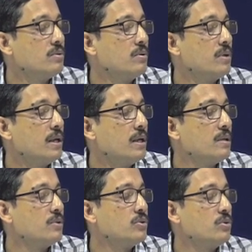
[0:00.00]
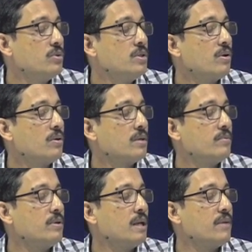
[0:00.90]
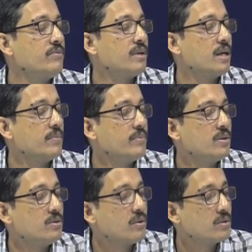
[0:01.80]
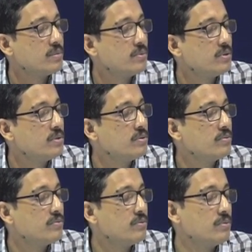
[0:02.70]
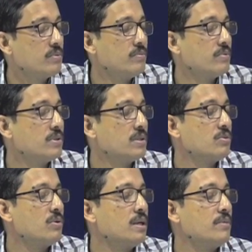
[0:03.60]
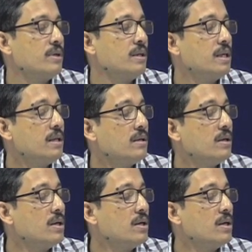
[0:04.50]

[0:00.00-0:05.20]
Okay, so we talked about lifetime, then we talked about fluorescence, quantum yield, then